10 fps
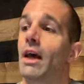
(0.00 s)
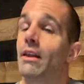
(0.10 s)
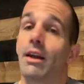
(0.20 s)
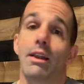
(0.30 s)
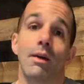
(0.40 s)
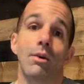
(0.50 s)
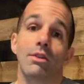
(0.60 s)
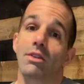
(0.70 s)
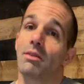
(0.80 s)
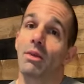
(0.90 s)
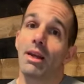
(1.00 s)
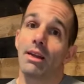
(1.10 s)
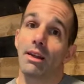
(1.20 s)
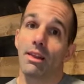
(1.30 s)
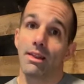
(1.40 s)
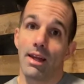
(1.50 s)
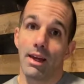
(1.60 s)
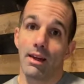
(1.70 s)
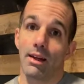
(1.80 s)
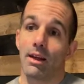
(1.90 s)
And then I think we're just going to make it a
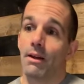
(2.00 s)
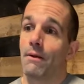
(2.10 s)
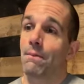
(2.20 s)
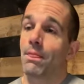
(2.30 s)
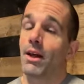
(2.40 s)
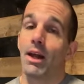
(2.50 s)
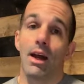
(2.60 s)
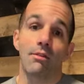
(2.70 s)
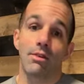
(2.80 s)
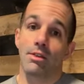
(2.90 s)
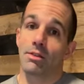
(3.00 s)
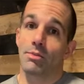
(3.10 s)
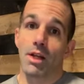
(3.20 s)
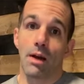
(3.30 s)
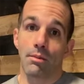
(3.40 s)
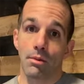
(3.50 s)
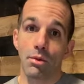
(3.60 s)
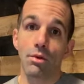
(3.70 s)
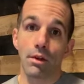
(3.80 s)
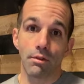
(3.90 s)
thing that every September
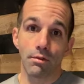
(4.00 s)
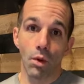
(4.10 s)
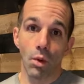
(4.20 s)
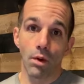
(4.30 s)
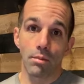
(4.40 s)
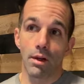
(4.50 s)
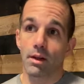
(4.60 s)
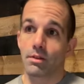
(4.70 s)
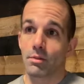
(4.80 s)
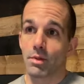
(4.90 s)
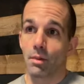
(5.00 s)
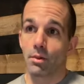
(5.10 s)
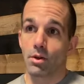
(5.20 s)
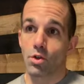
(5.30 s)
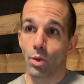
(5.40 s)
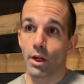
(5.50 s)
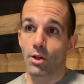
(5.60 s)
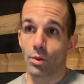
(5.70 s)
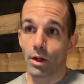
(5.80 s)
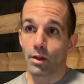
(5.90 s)
moving forward, because September
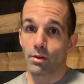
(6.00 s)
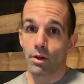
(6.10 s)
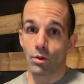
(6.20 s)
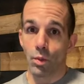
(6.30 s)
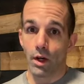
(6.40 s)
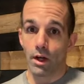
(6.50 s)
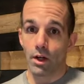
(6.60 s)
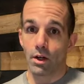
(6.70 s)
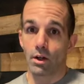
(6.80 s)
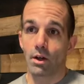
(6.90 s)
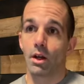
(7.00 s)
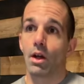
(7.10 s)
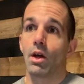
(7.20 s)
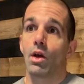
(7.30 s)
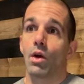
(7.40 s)
2023 is when it occurred,